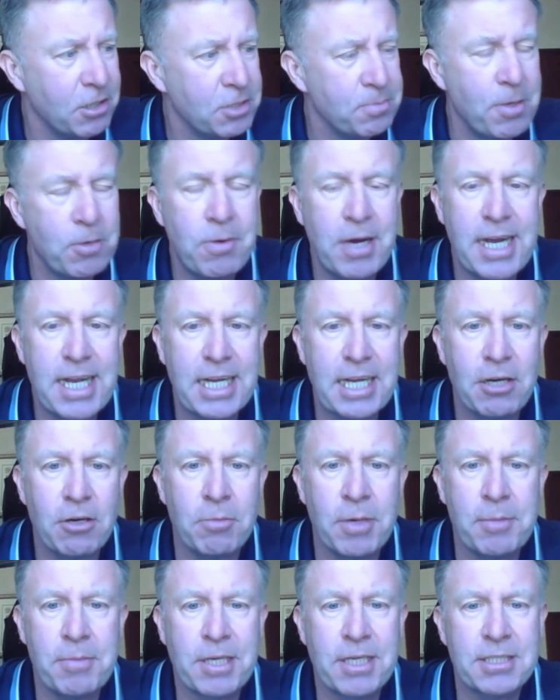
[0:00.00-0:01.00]
lost my way a
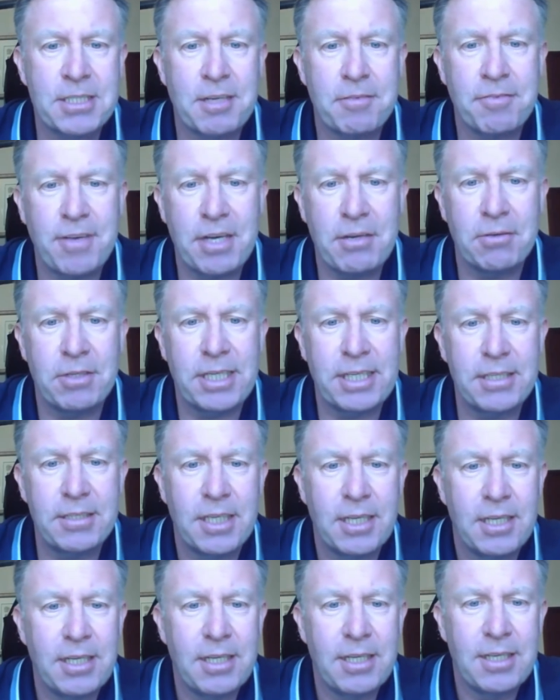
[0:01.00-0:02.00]
little bit because I felt
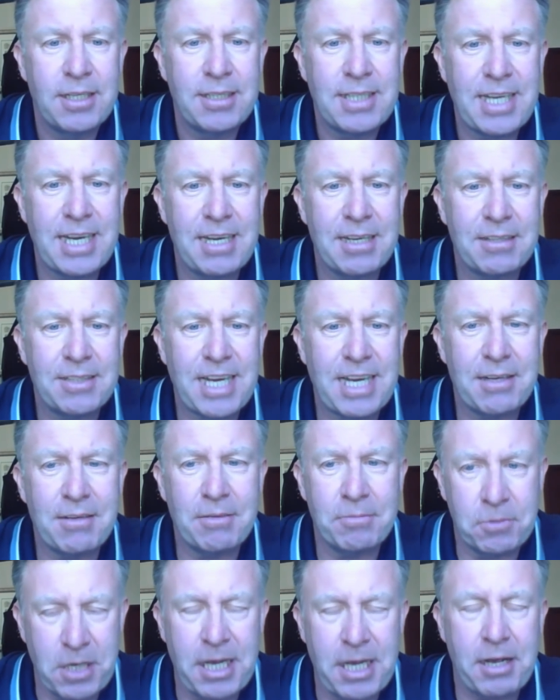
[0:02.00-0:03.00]
that
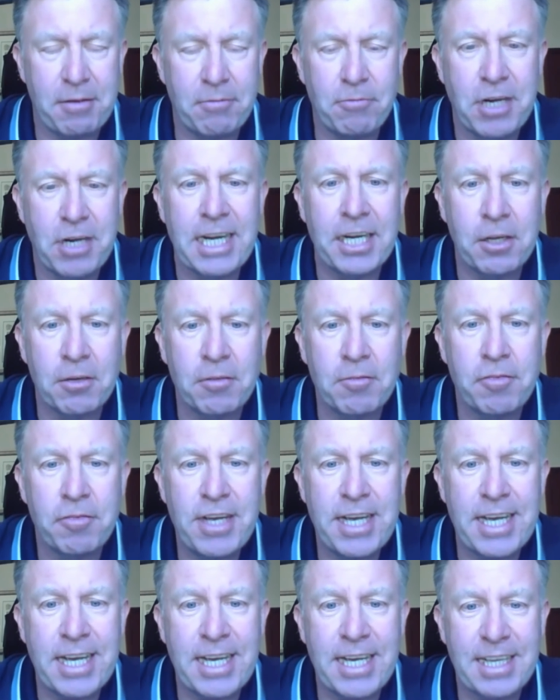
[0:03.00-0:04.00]
was really
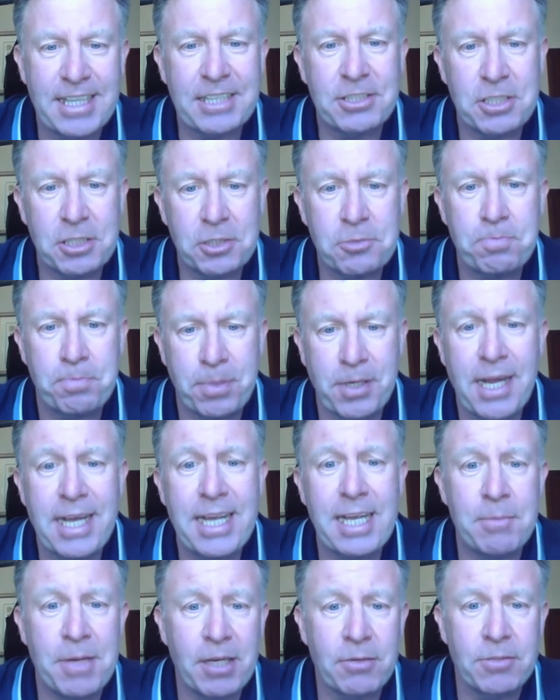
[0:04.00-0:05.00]
unfair, and then to
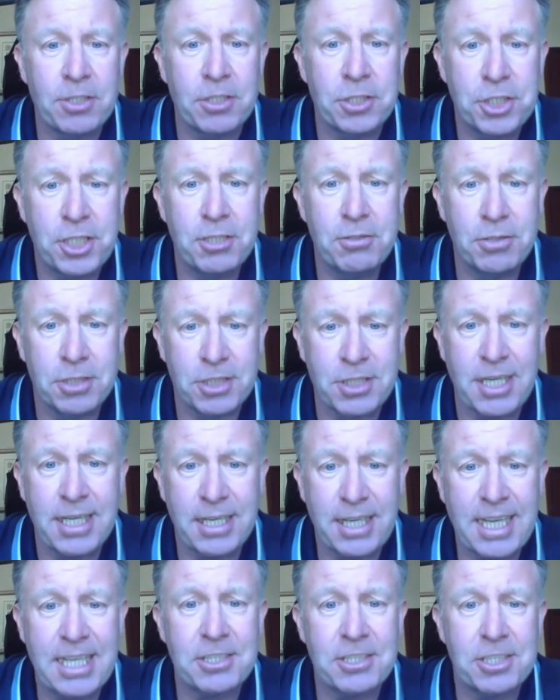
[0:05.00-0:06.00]
play me on the
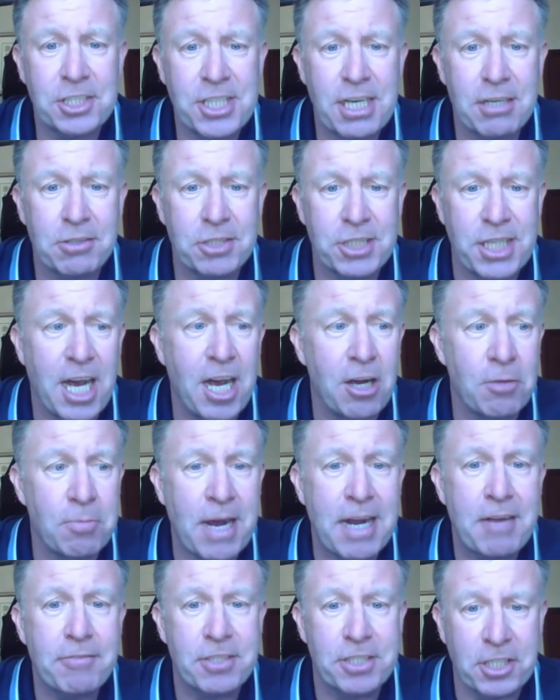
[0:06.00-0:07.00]
Tuesday against Chelsea at
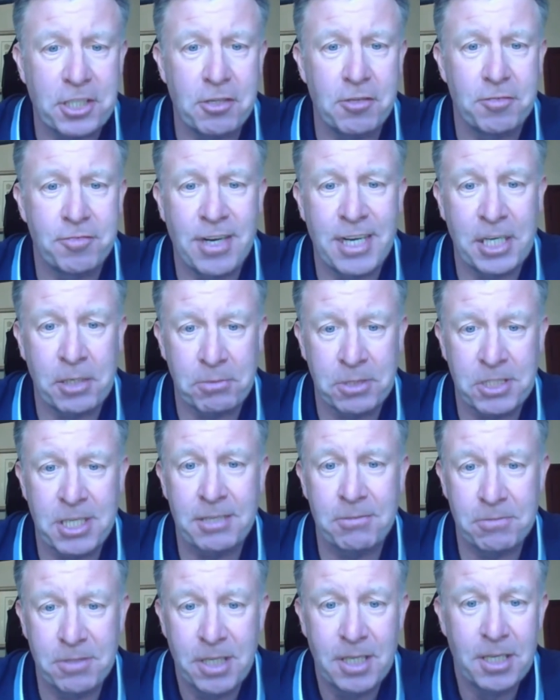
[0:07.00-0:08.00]
home after the cup final was
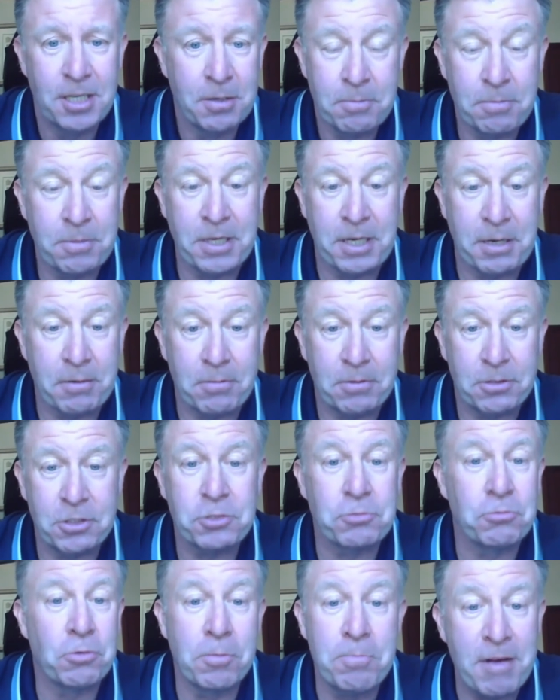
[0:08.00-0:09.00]
like, you know,
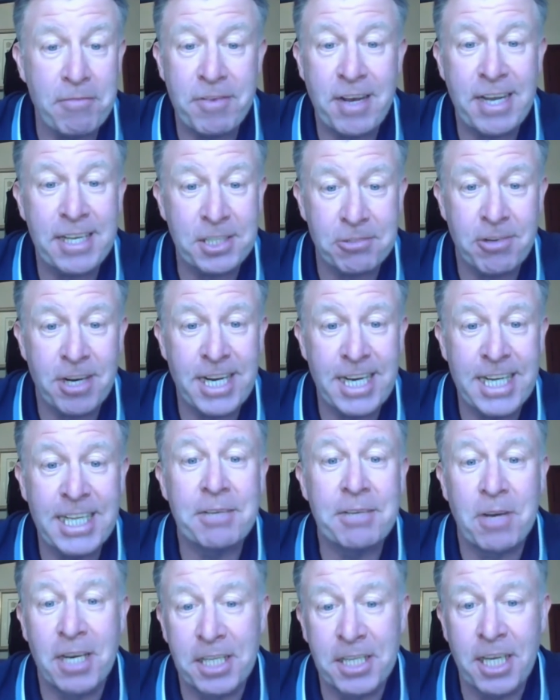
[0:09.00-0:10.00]
just rub my face right
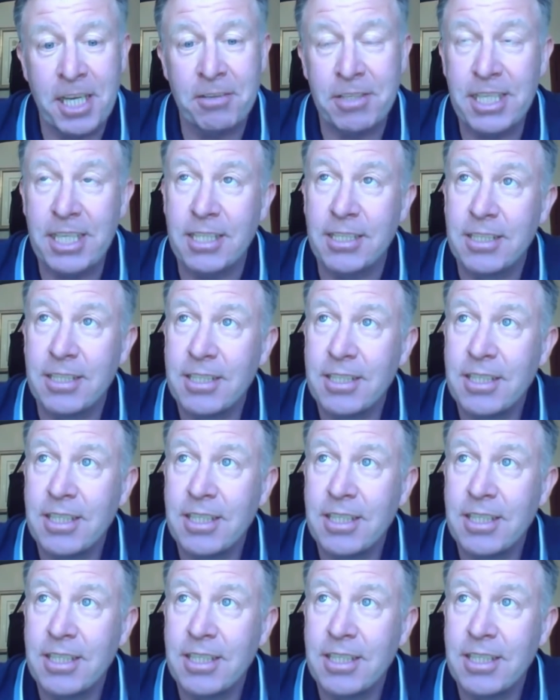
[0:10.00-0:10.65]
in it, why don't you?